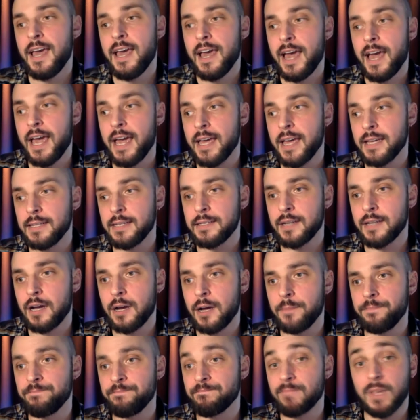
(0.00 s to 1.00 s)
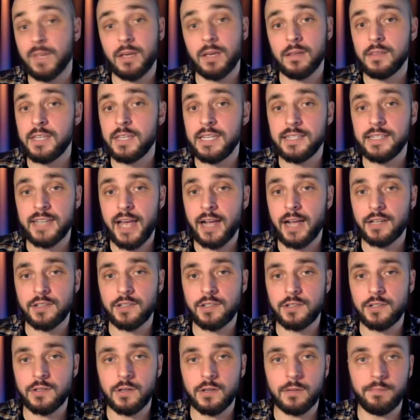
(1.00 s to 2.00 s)
And the
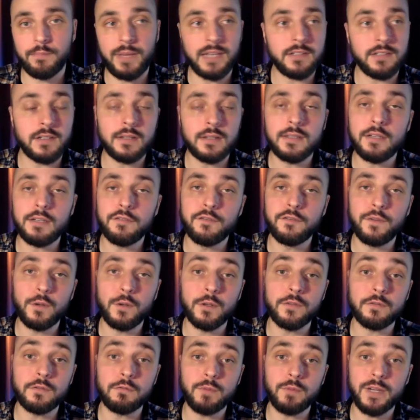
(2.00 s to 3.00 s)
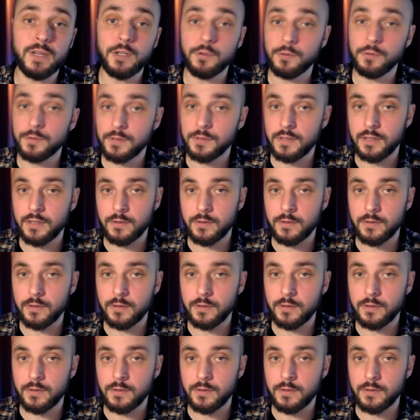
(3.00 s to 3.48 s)
texts are basically full of riddles.